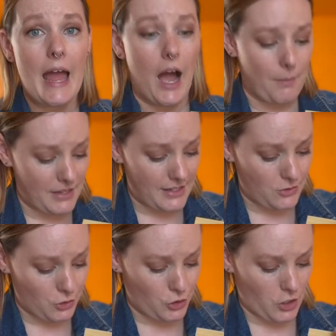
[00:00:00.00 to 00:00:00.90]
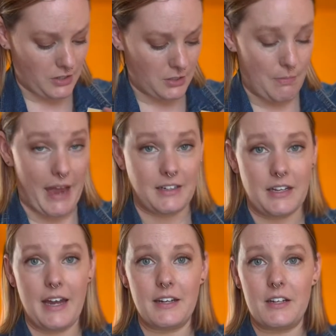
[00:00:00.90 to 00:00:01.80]
And these are just
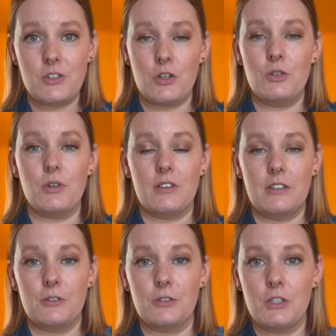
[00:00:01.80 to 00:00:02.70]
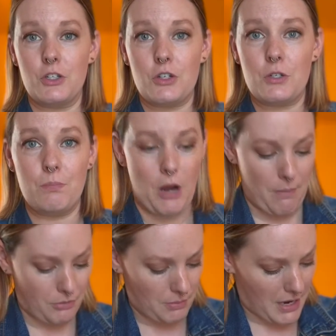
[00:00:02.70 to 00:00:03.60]
magnetic, so you can literally just
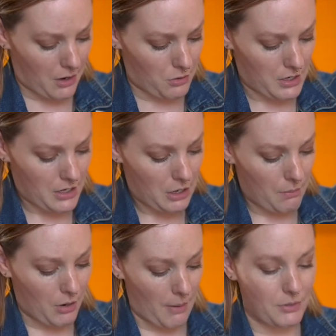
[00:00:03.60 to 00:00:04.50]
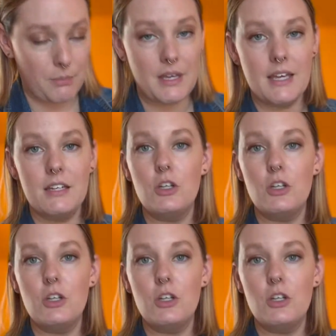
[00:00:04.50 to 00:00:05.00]
pop them out, pop them in.